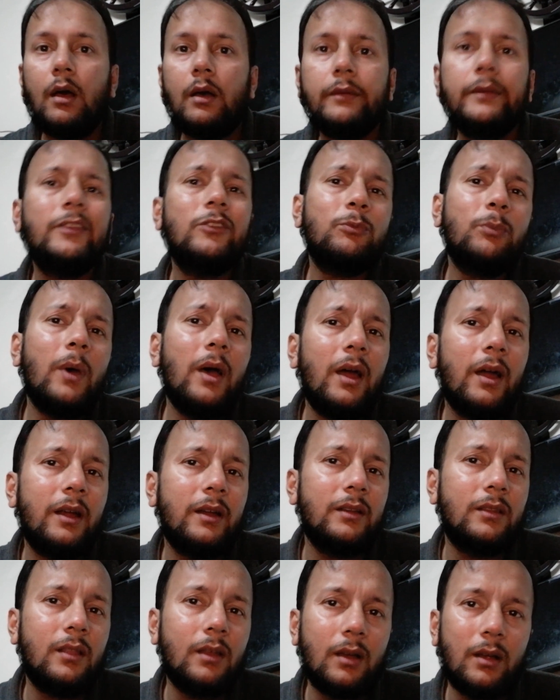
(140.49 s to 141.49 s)

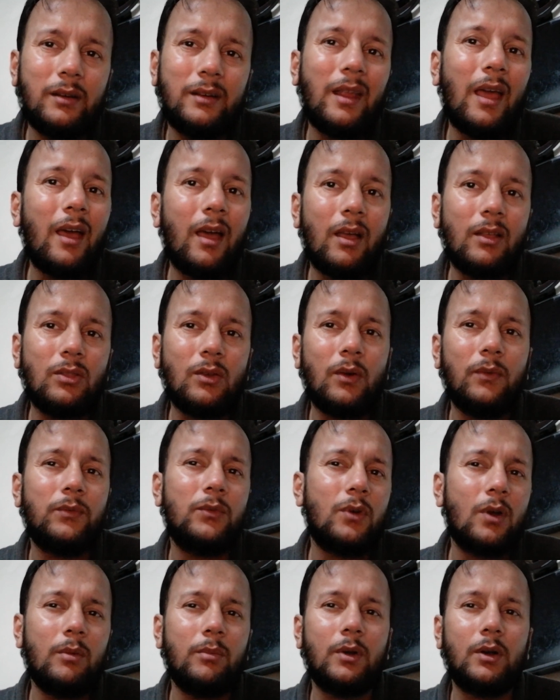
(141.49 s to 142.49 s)
Despite the death of
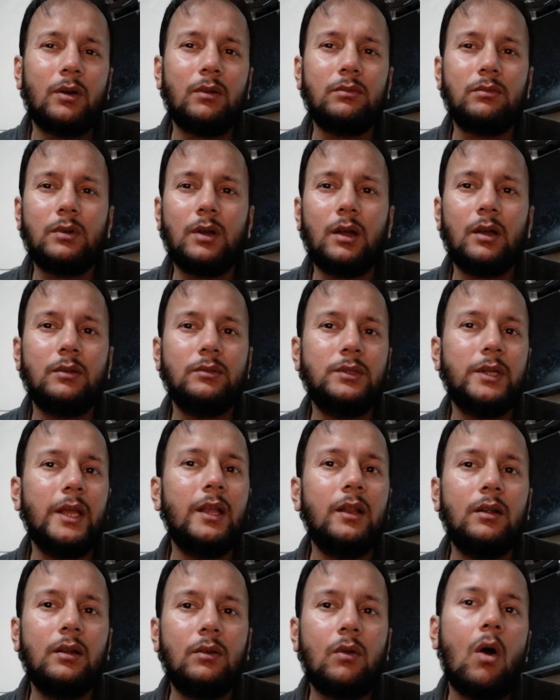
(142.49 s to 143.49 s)
drummer
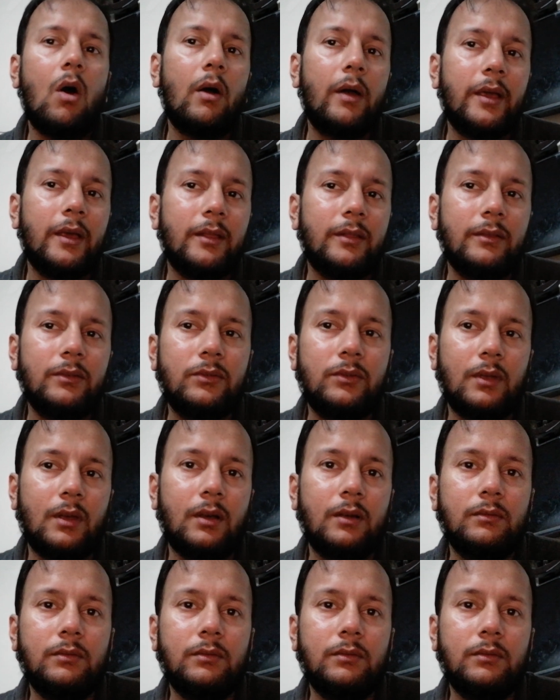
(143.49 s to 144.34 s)
Taylor Hawkins,